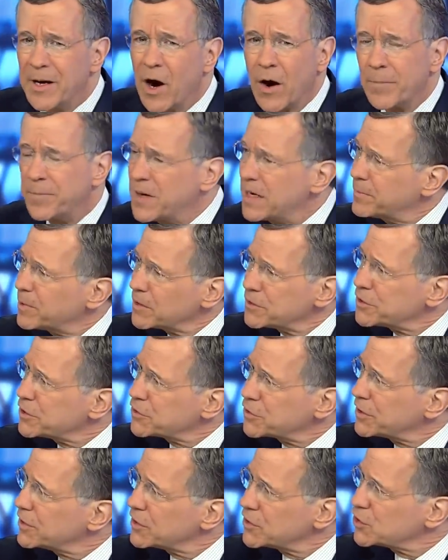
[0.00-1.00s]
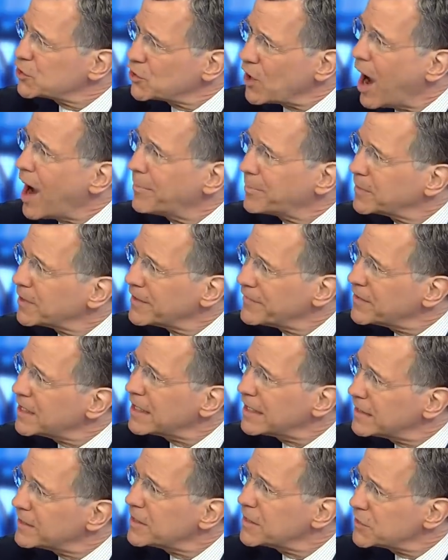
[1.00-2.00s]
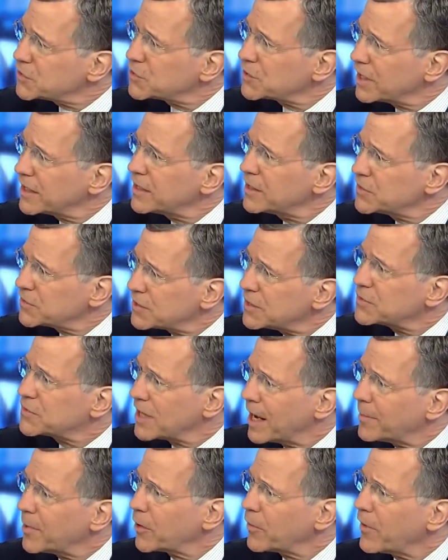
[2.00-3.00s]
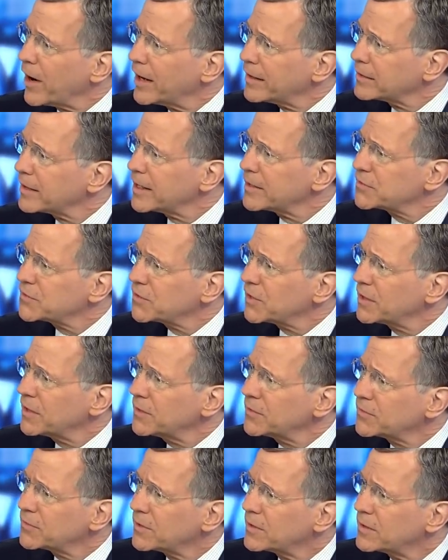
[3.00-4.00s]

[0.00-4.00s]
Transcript: are people just going to stop living in these cities, these Democrat-led cities?